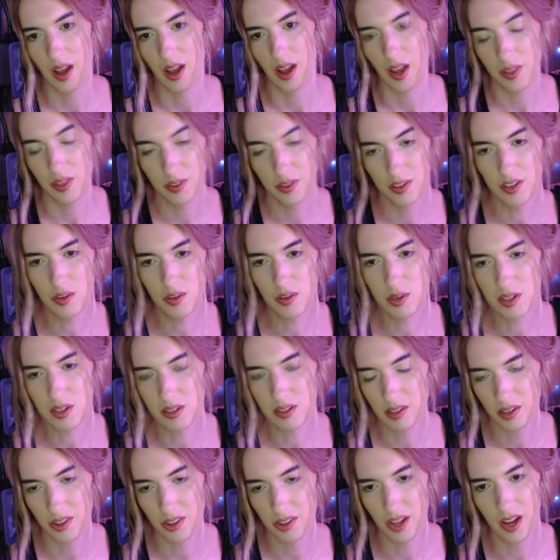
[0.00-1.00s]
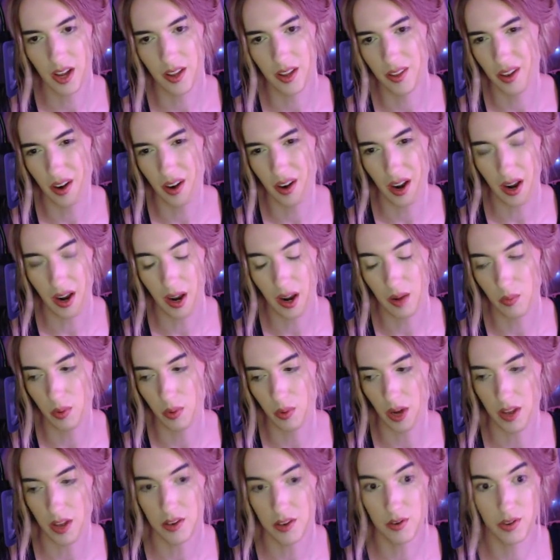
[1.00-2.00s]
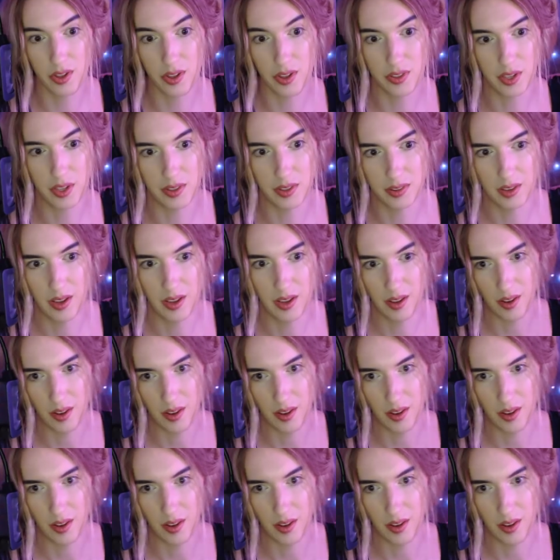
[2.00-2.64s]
and situations like that, then I do think that